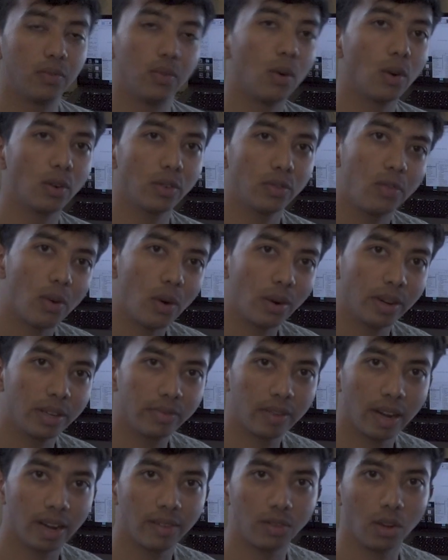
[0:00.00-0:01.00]

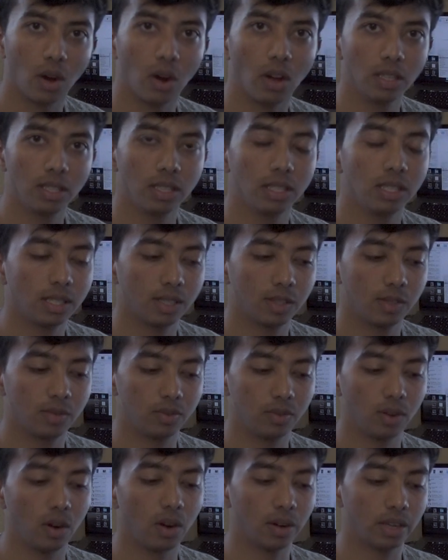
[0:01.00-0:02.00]
$445
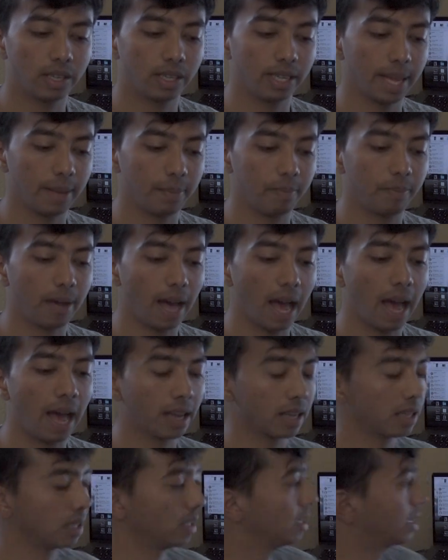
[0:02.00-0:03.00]
for a
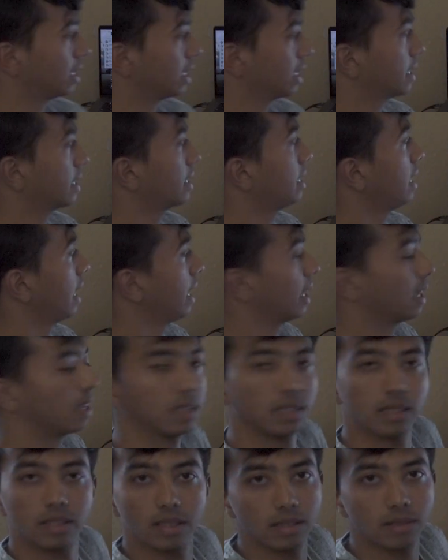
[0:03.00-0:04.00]
bag, just like
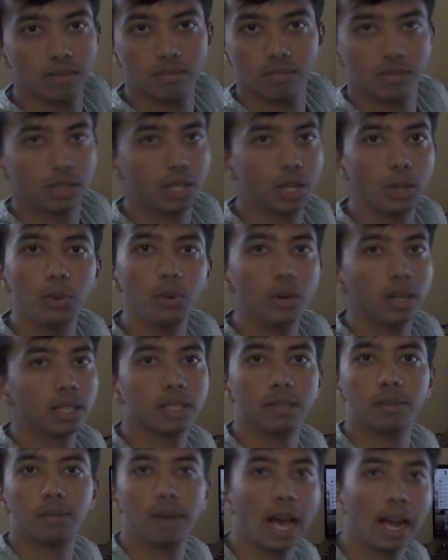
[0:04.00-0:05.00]
two
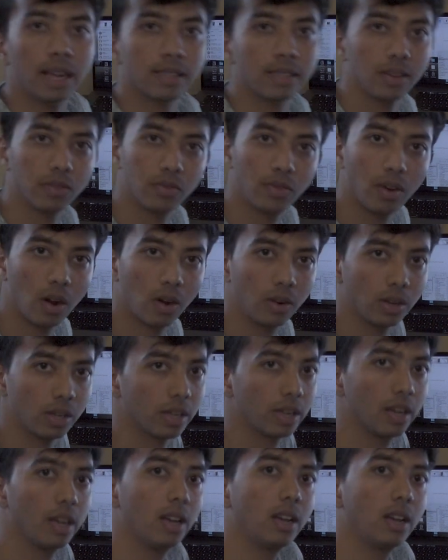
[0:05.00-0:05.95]
other bags I found